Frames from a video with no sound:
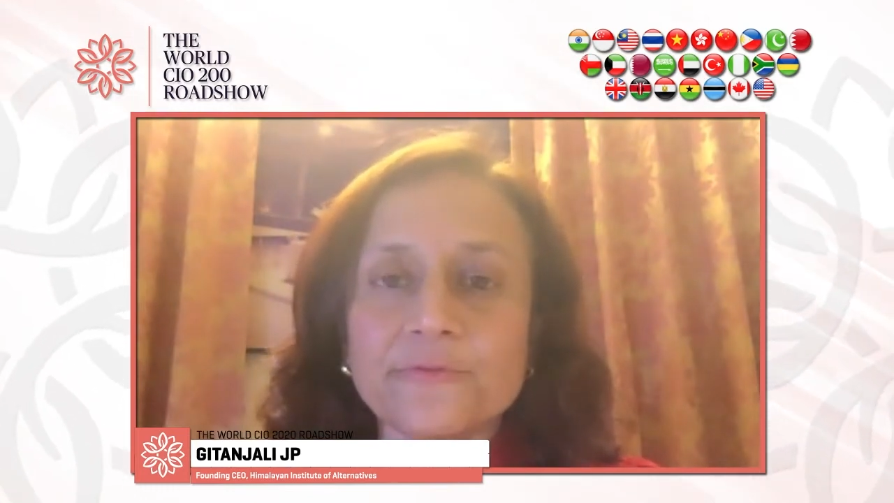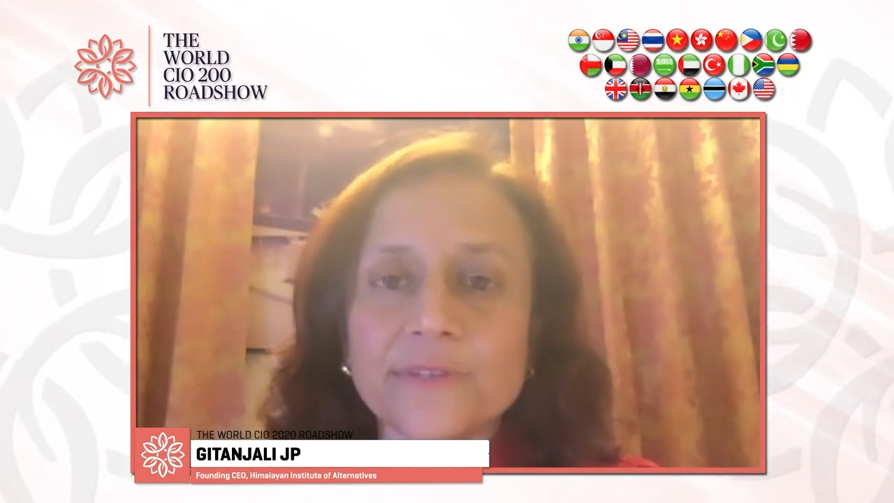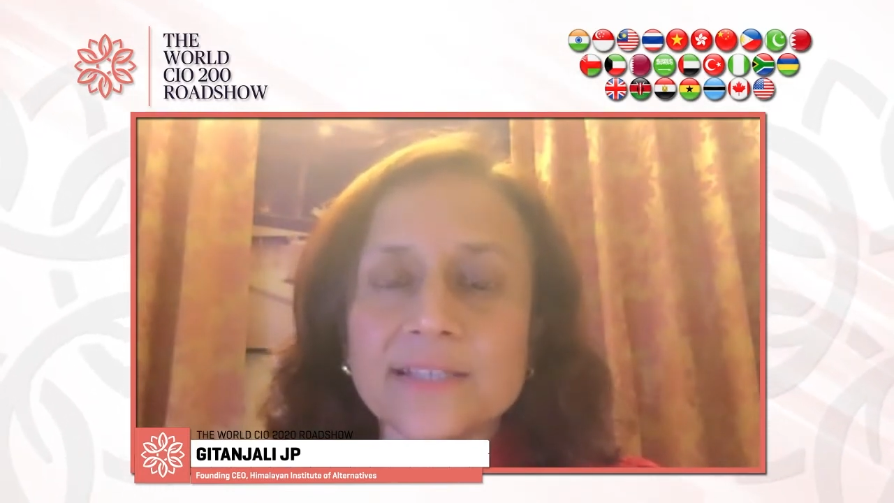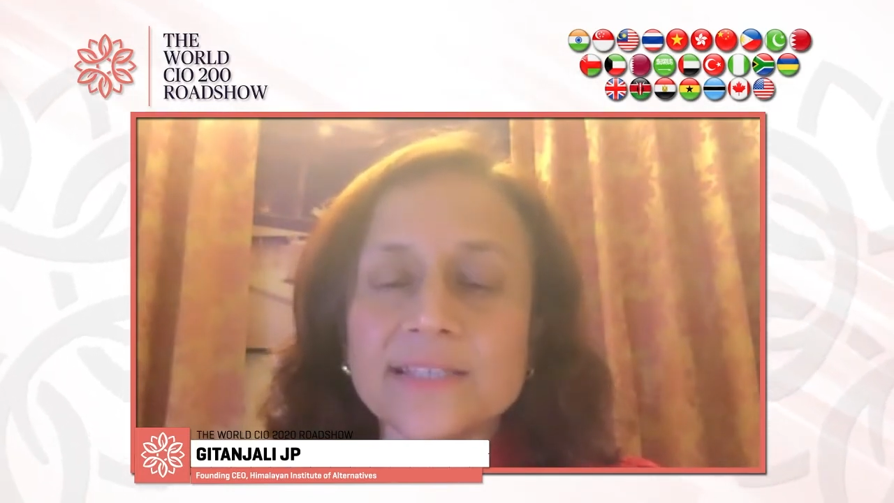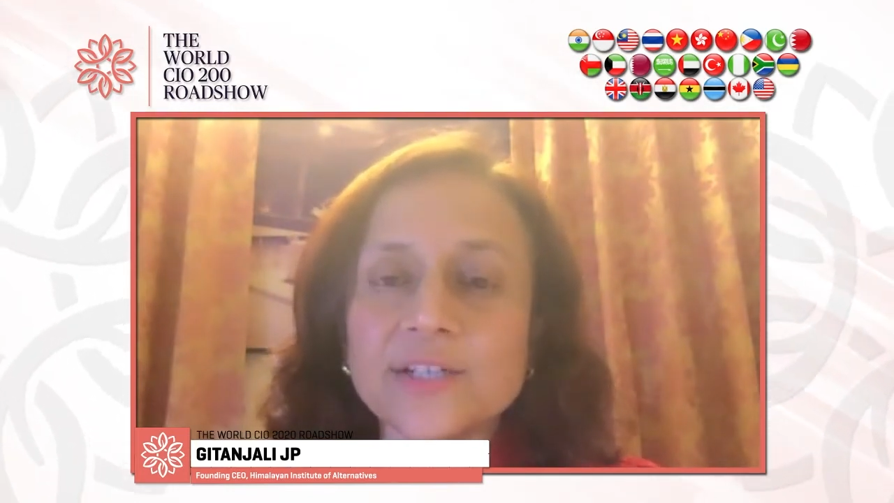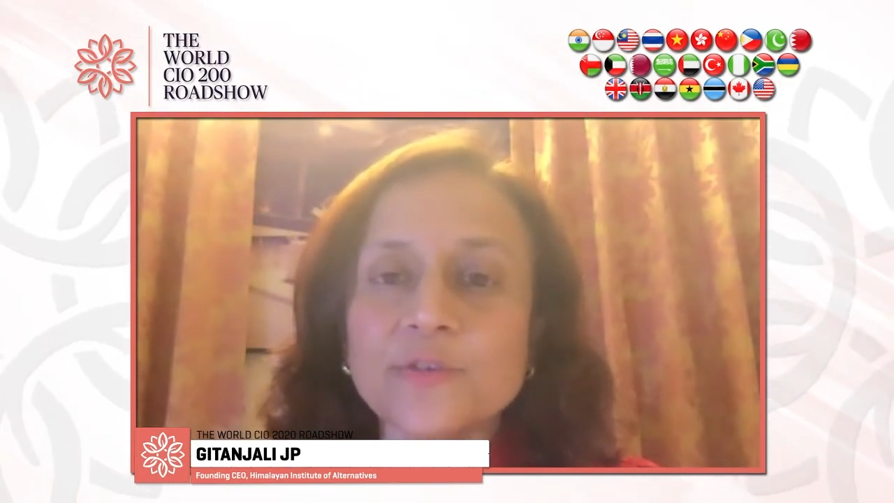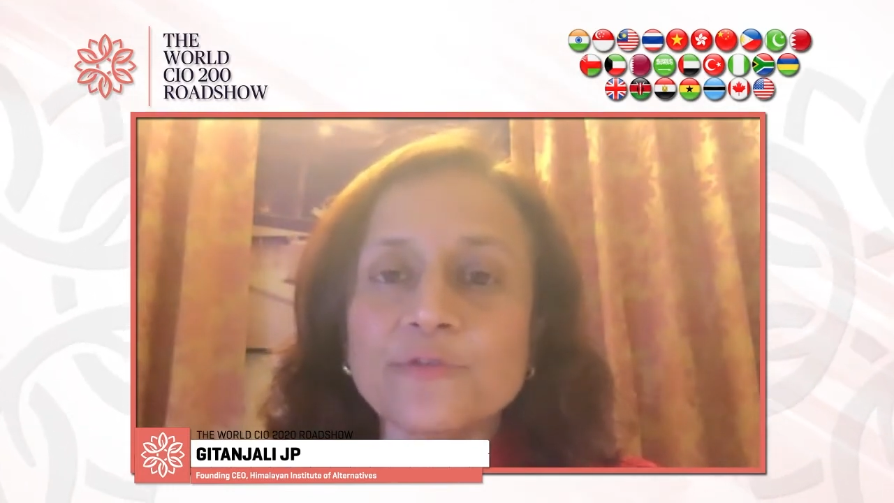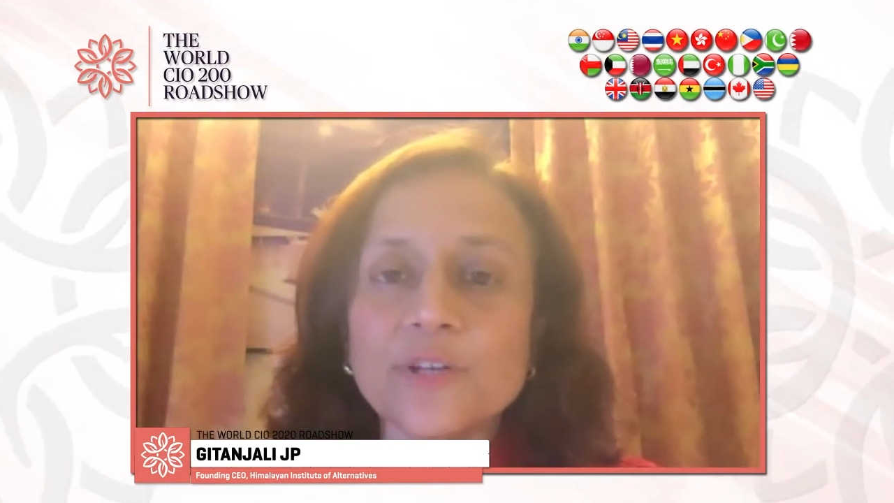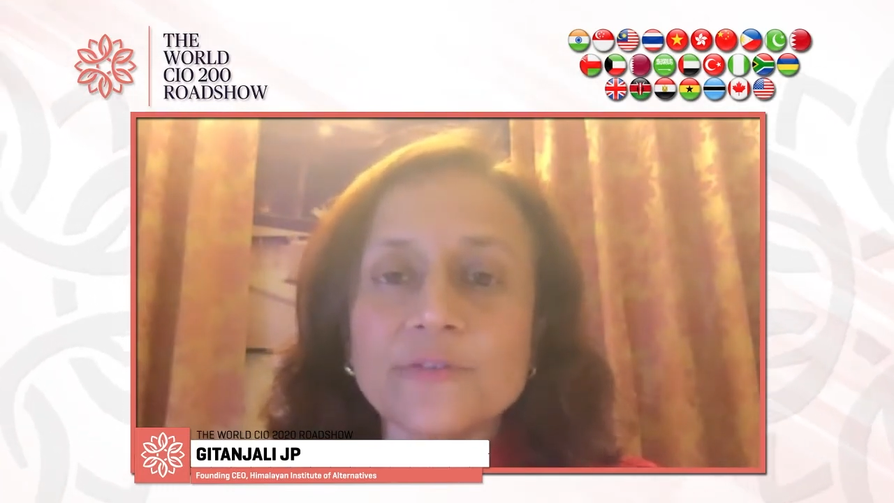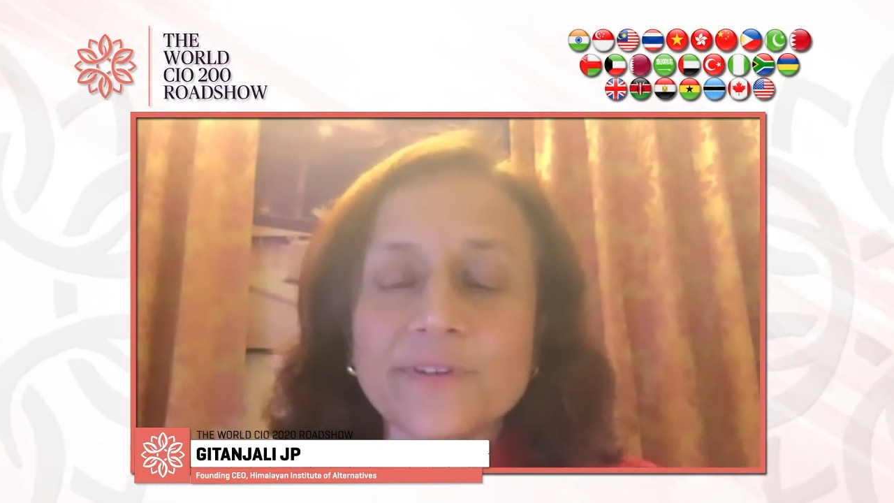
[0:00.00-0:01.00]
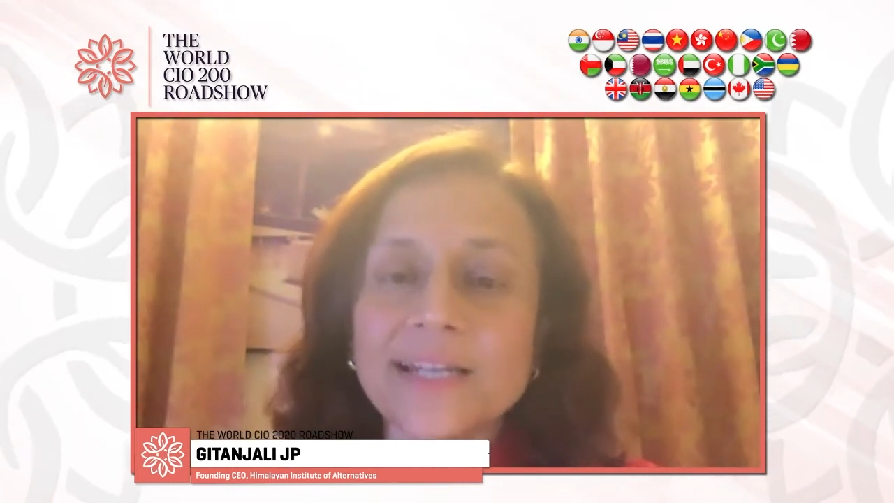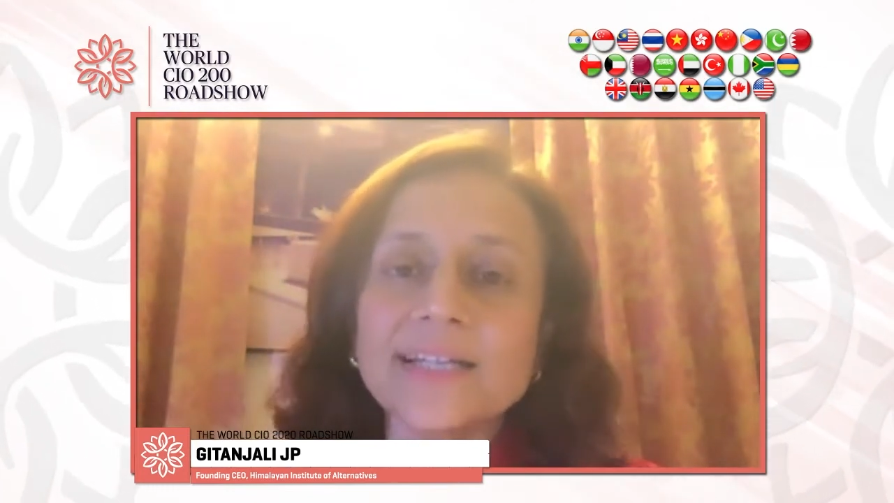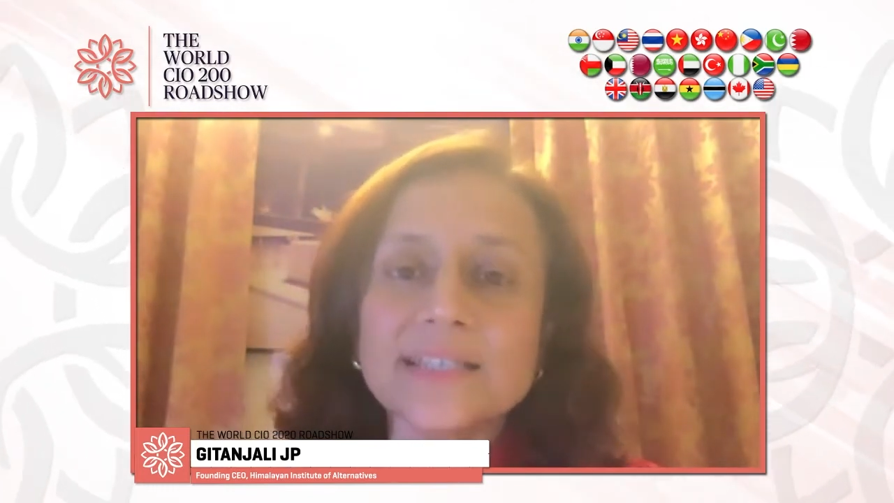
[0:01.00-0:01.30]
instead of fulfilling